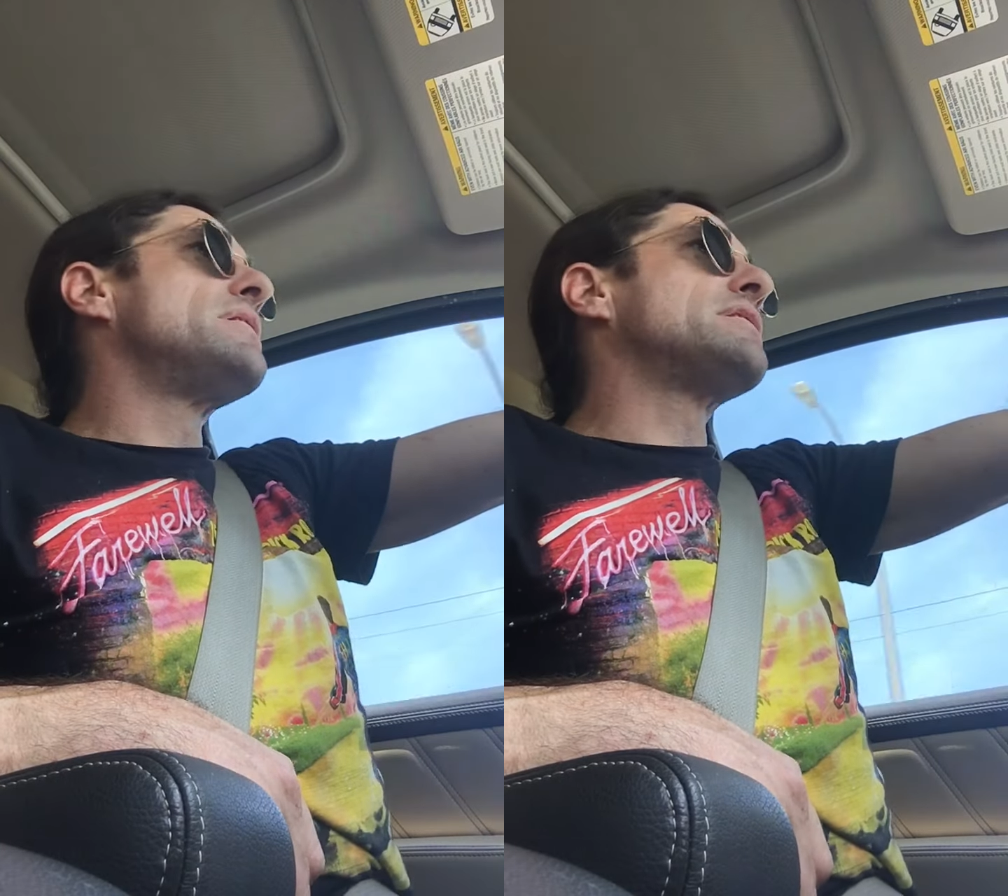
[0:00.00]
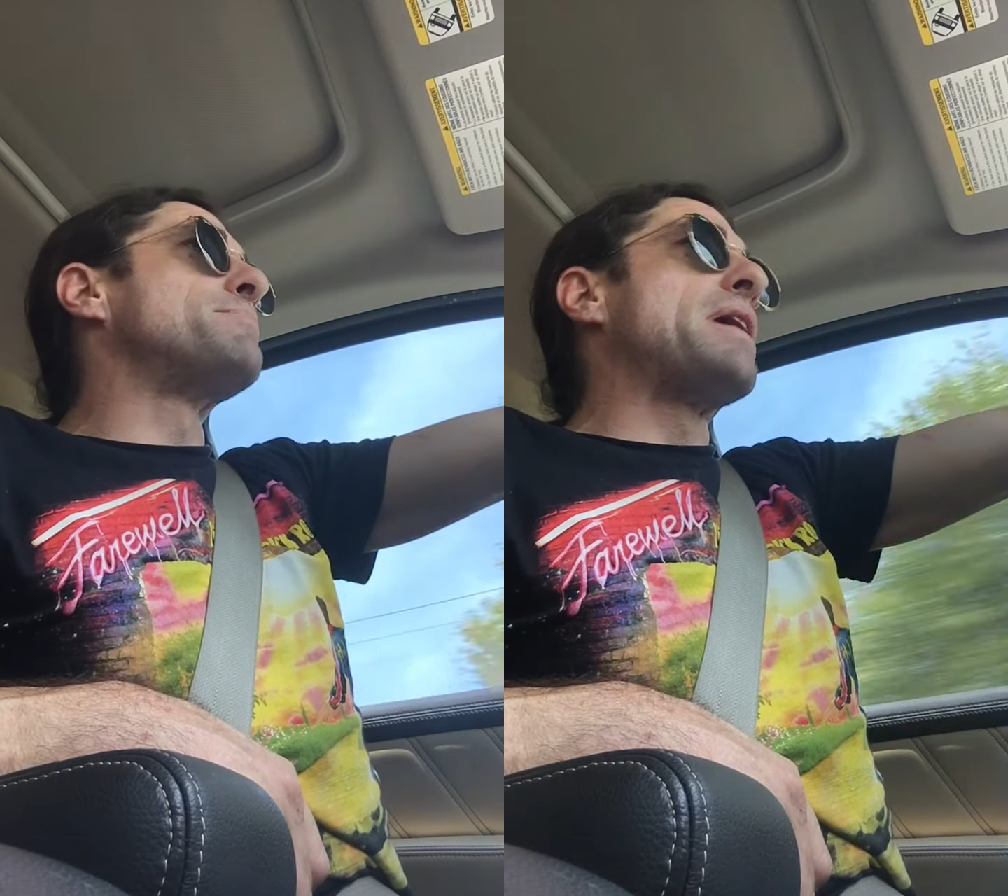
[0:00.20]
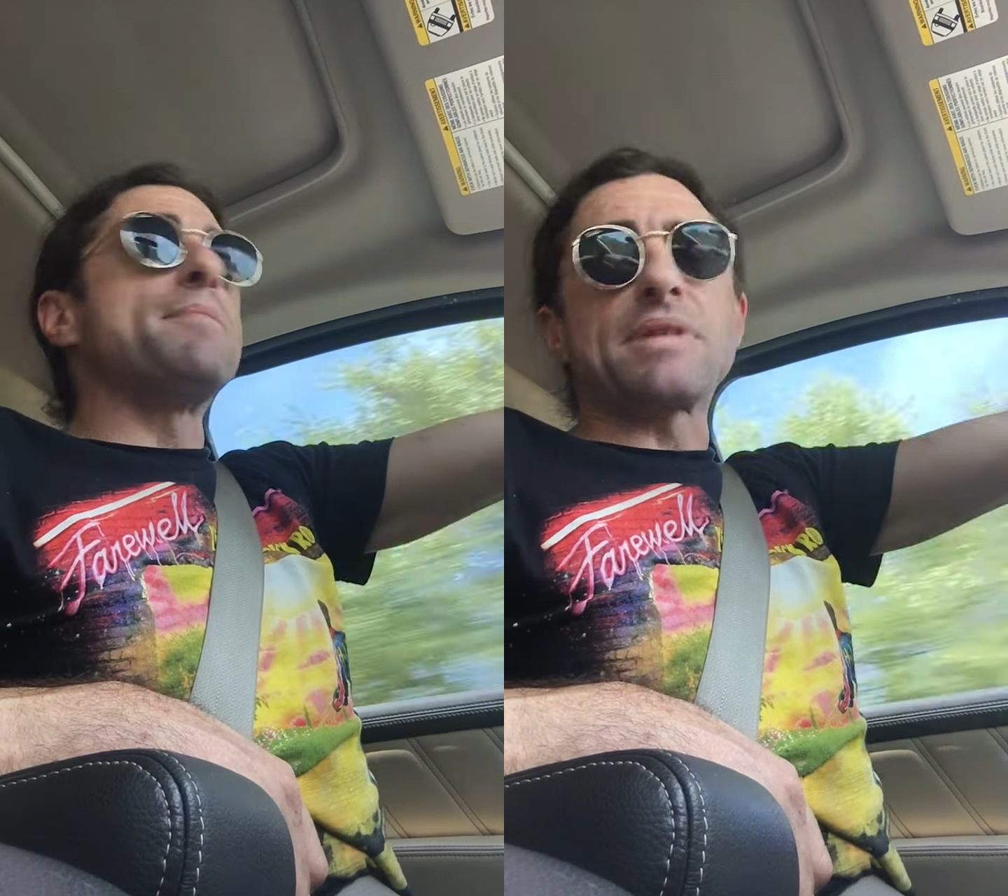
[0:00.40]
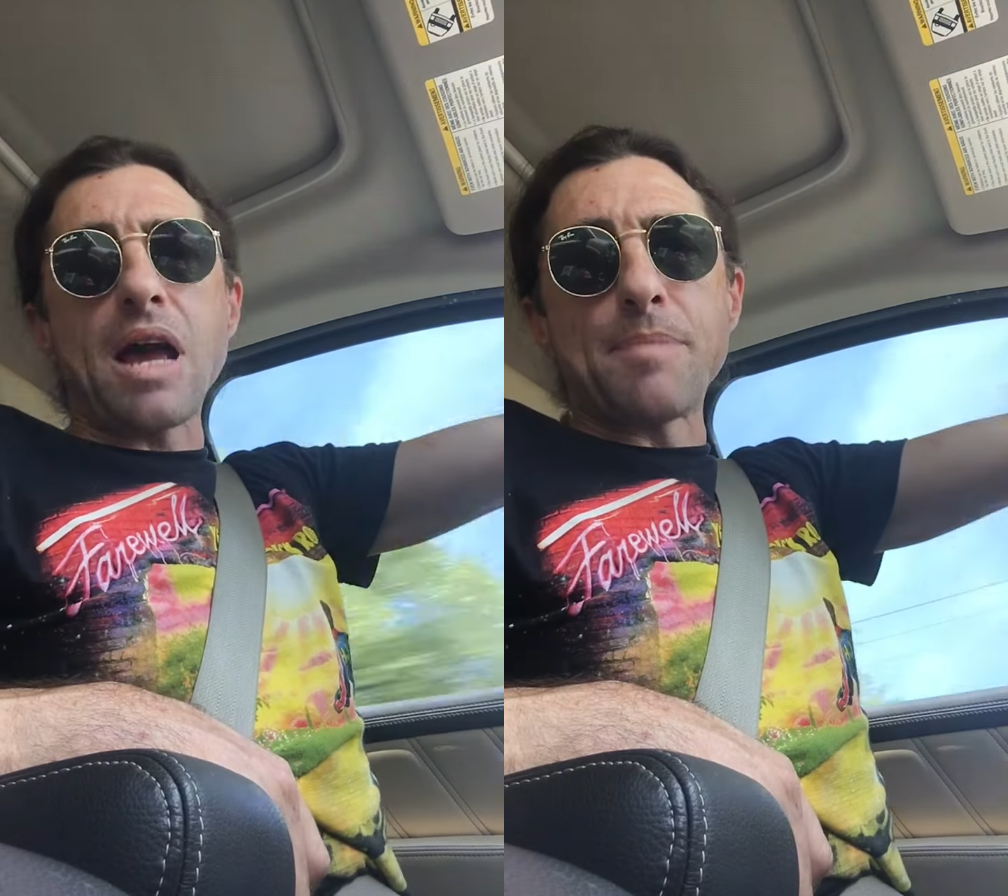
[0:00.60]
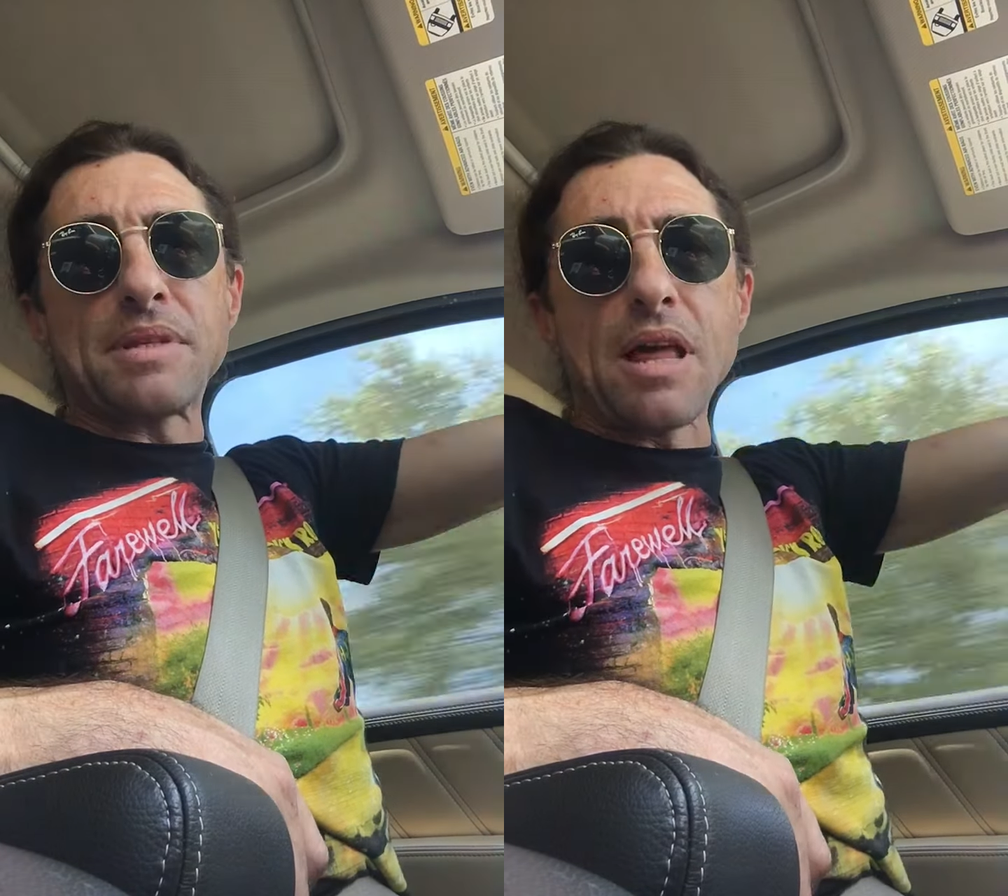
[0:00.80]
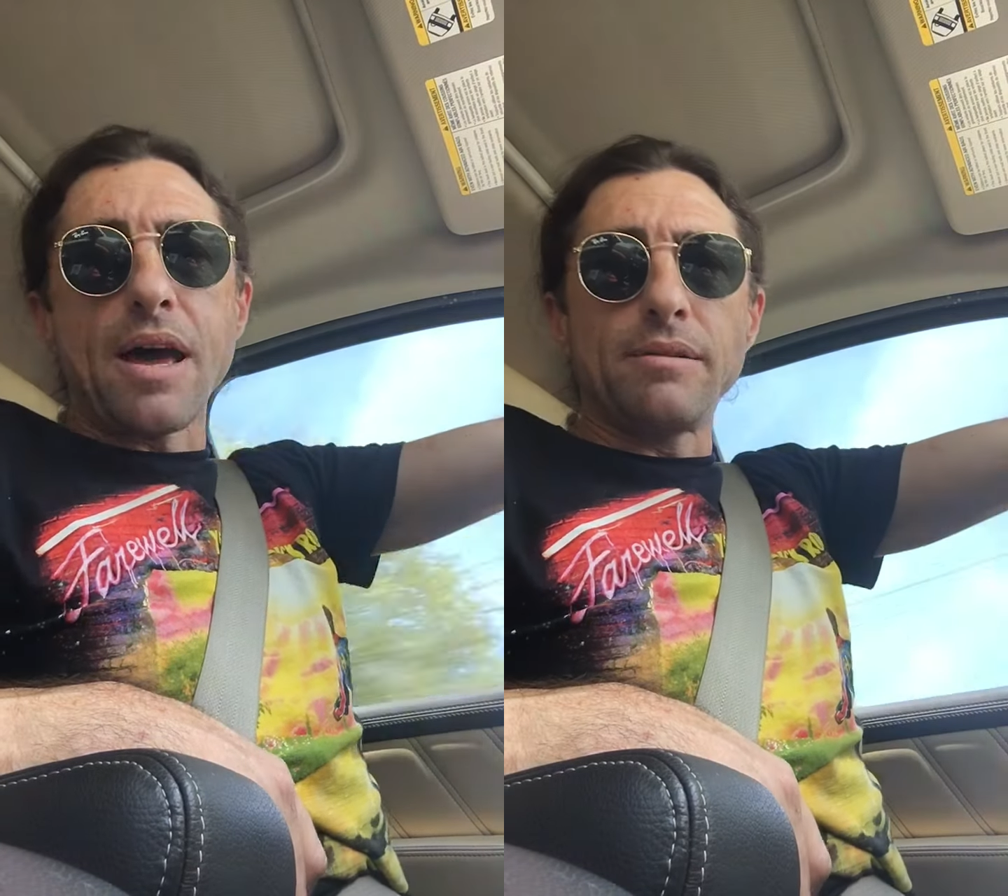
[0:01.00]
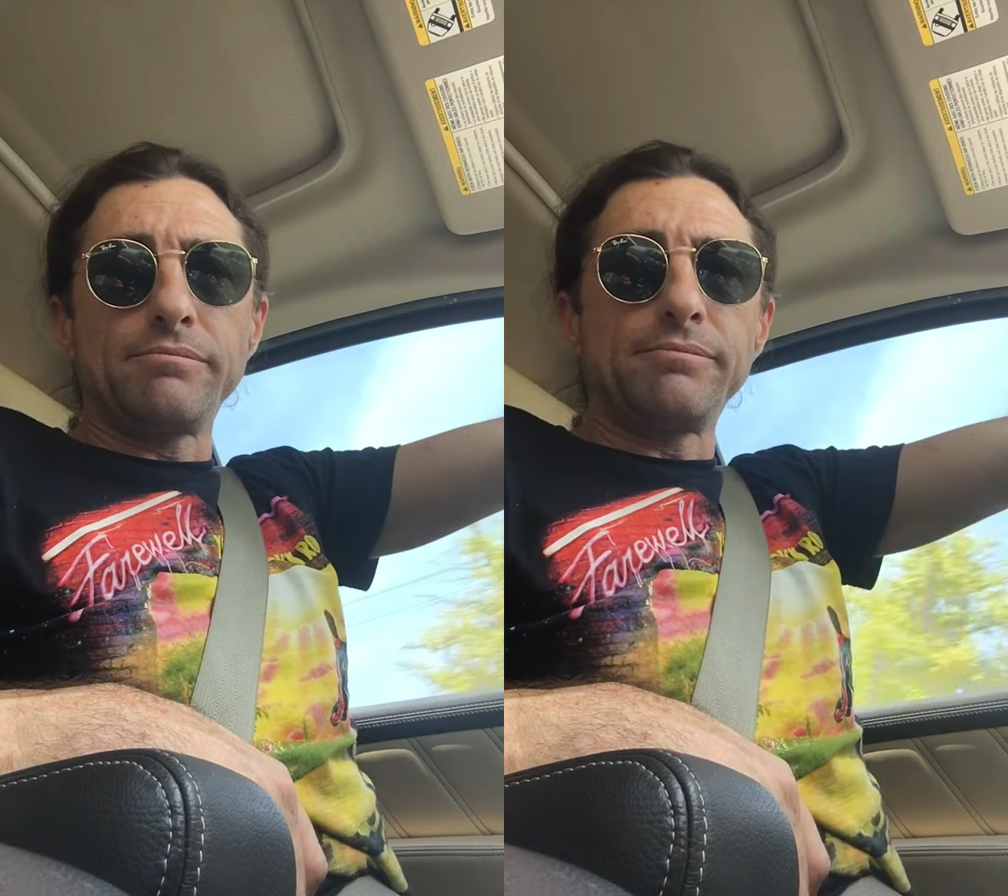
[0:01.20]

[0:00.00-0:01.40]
Sometimes cops lie.